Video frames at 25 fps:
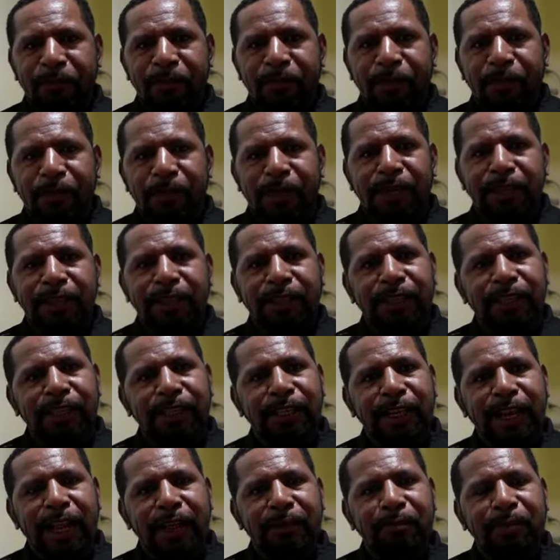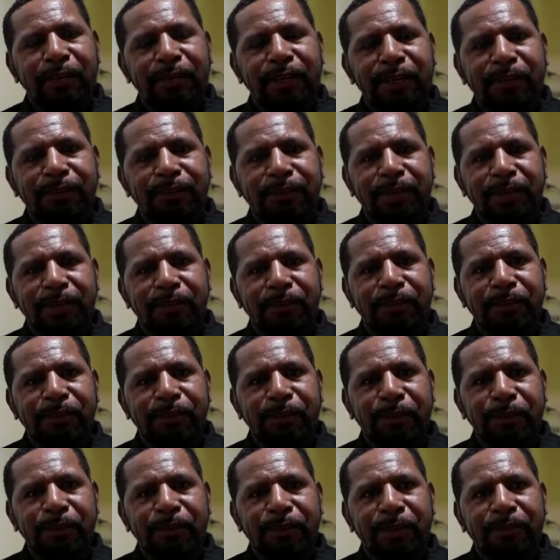only thing that I believe that
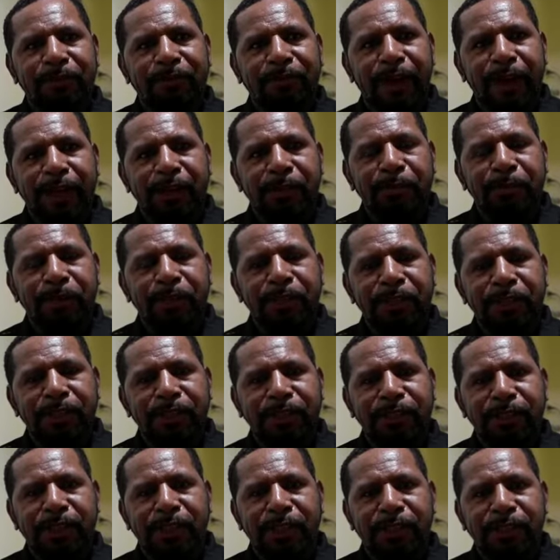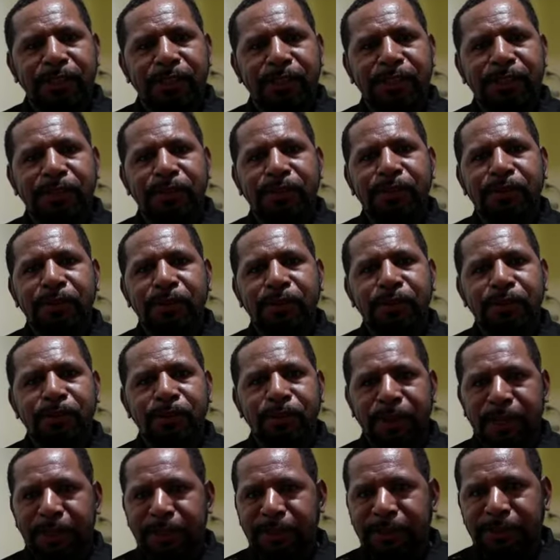we will find peace and
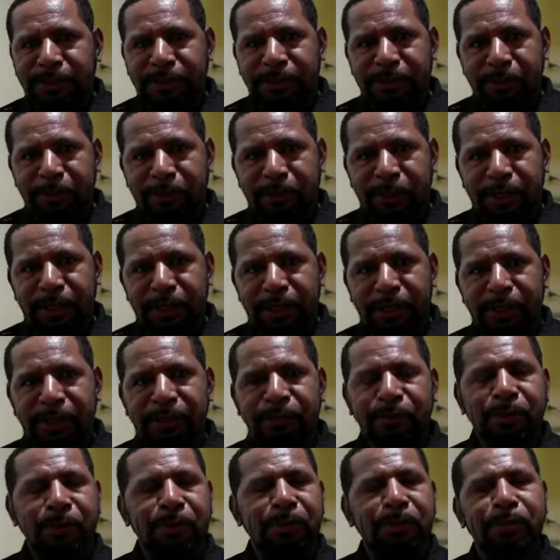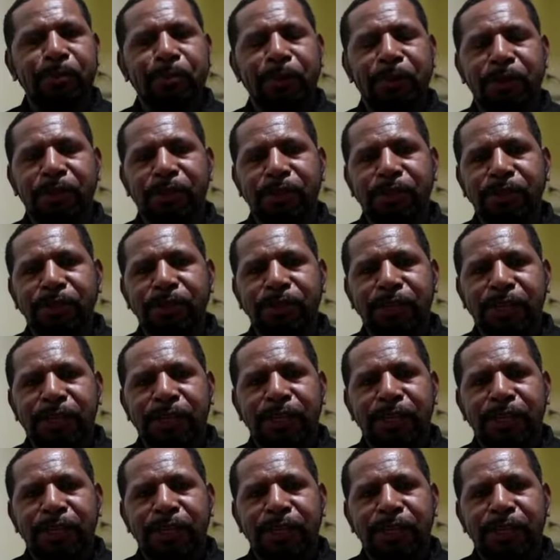well disciplined and we will produce